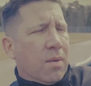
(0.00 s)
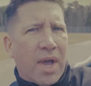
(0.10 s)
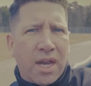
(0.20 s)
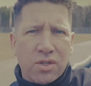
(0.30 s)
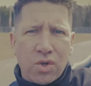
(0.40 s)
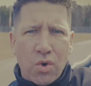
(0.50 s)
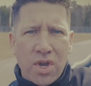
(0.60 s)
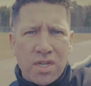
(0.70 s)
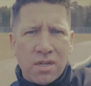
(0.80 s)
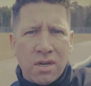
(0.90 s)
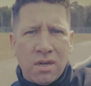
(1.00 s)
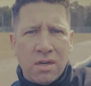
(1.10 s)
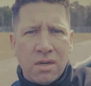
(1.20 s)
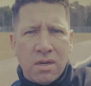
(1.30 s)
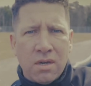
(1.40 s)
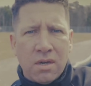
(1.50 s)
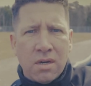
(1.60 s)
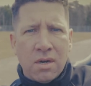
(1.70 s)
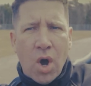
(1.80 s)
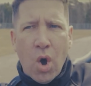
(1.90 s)
Am I out of stories?
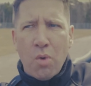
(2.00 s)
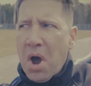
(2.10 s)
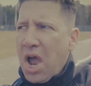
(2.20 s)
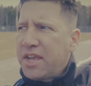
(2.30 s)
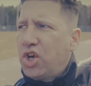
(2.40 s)
Oh my